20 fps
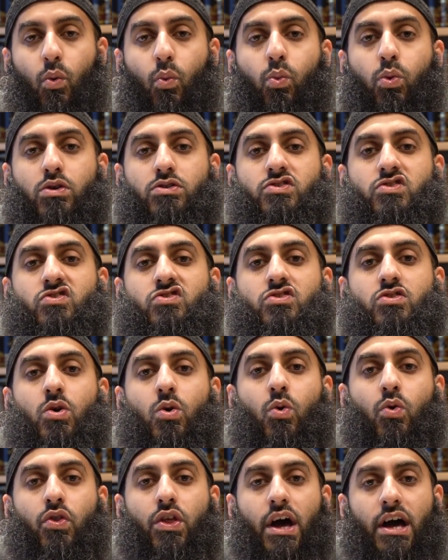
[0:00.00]
was
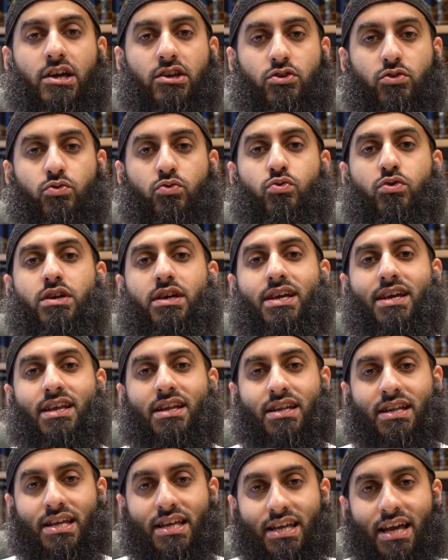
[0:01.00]
so that you
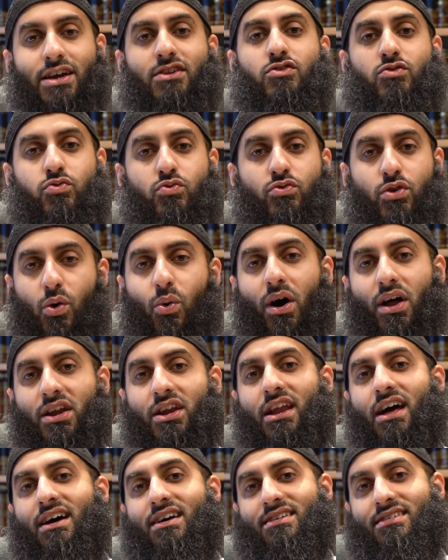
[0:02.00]
can get to know
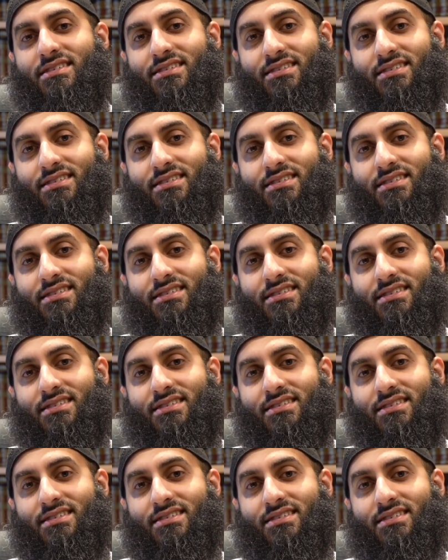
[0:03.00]
Allah.